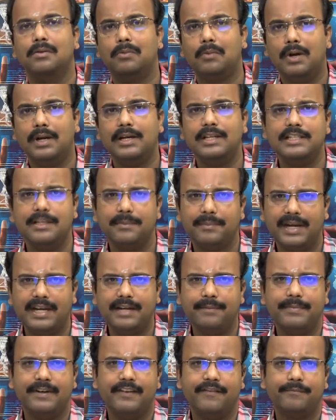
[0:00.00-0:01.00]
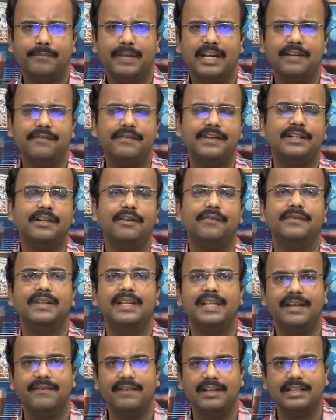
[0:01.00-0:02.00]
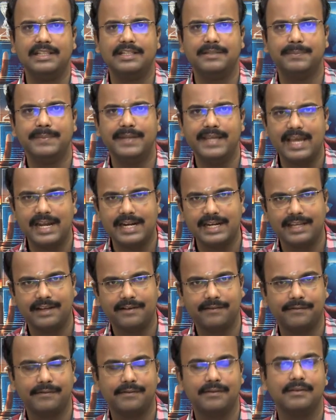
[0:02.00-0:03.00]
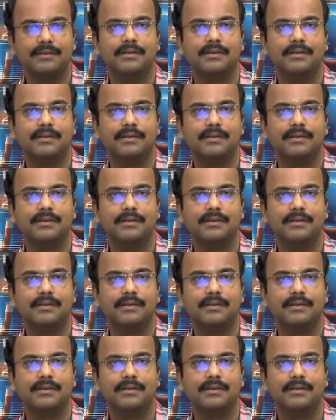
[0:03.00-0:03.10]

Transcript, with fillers: What is the benefit, benefit of deriving this BRDF?